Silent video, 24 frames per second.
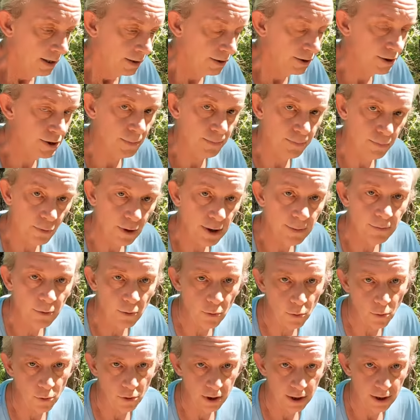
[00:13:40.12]
The Supreme
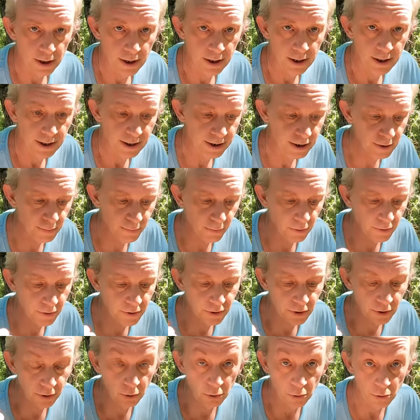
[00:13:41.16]
Court is
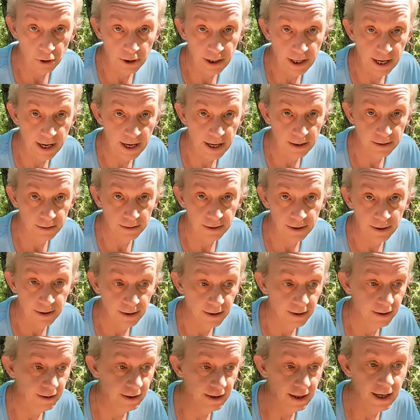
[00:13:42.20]
supposed to look at
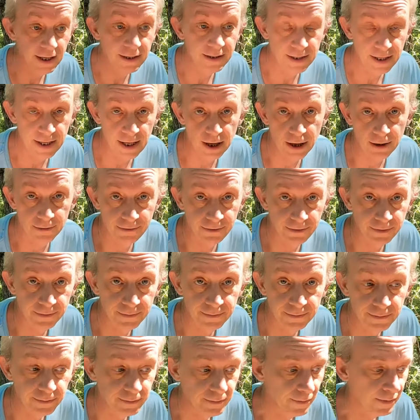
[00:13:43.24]
the ATF
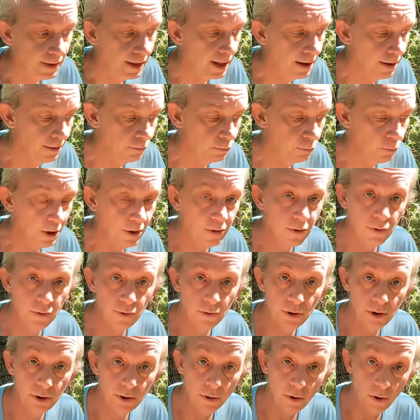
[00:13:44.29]
and
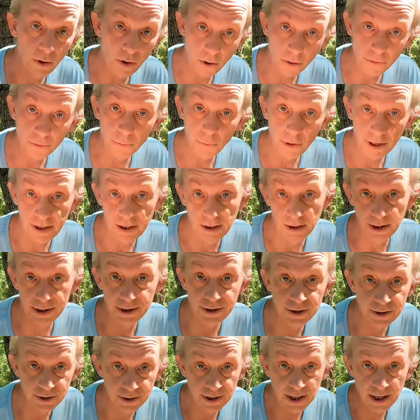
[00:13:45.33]
whether all the
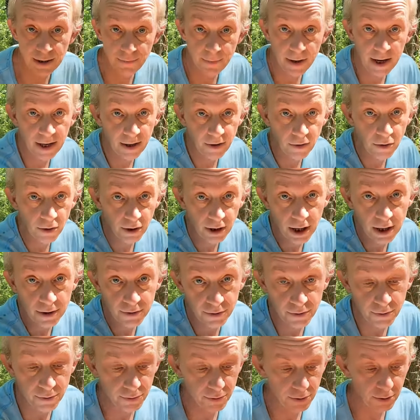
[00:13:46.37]
regulations they make are
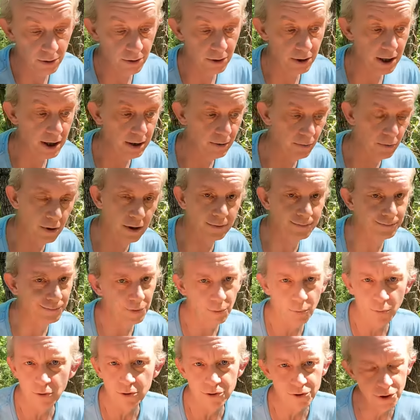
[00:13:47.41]
constitutional or not. Well,
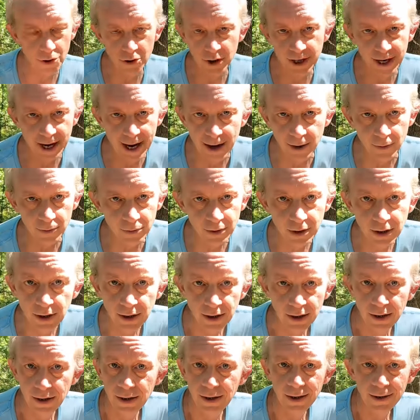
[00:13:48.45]
the word's already out
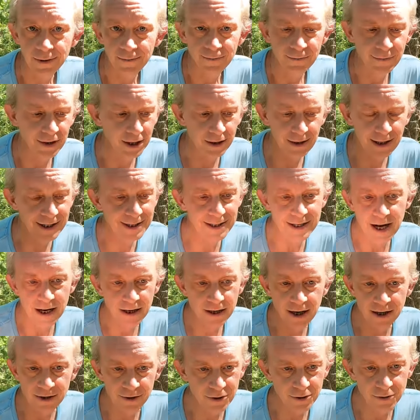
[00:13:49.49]
that it's
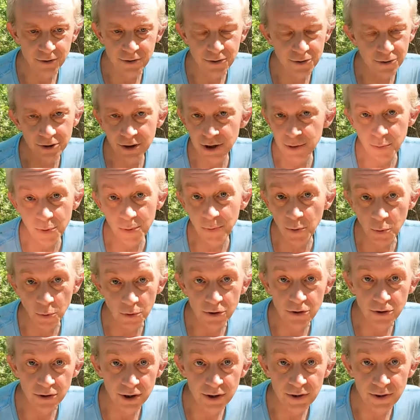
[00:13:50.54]
not constitutional. The Supreme
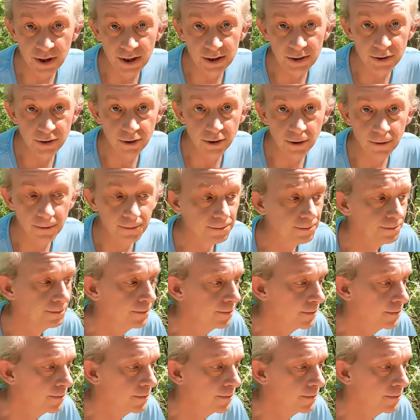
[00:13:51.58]
Court's going to say so.